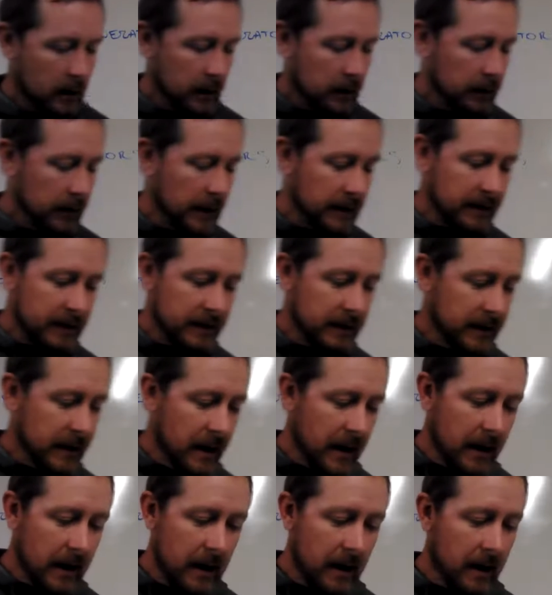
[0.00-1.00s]
Let's
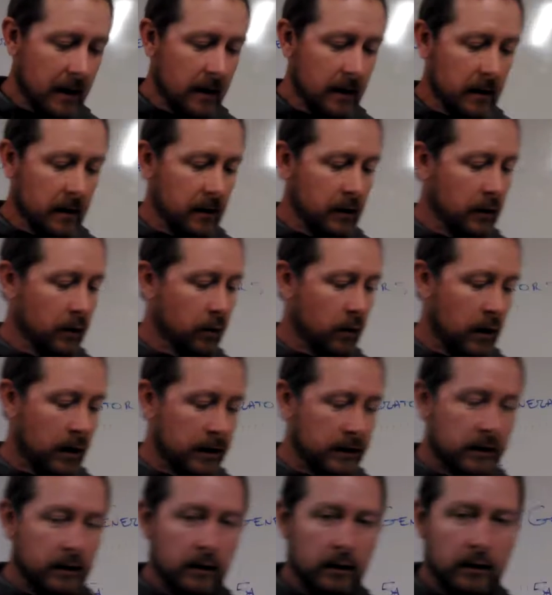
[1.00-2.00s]
say you
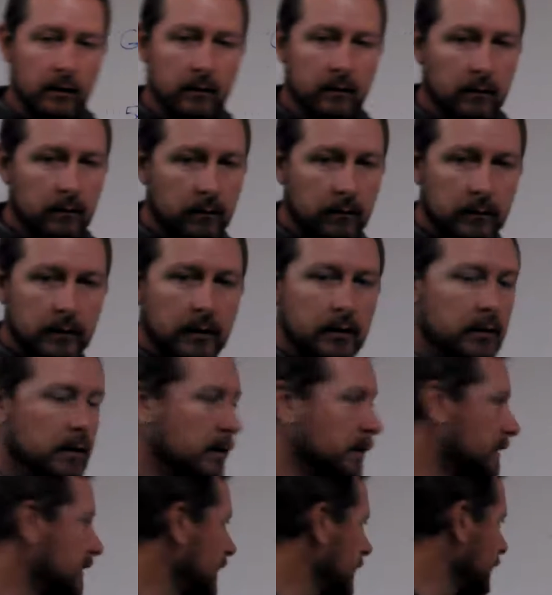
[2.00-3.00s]
want to do
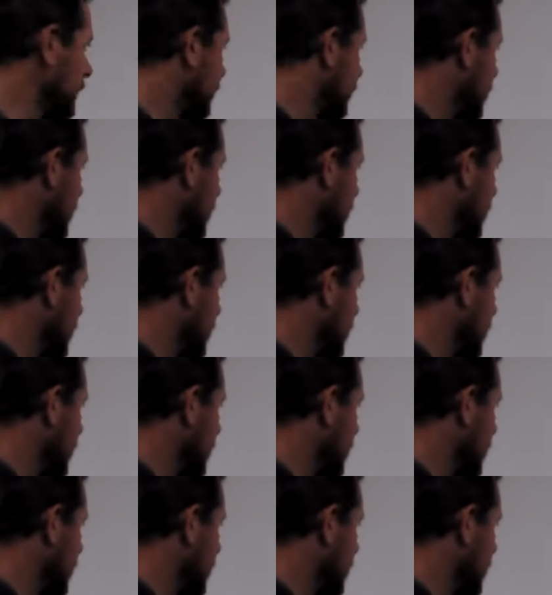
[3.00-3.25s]
your deep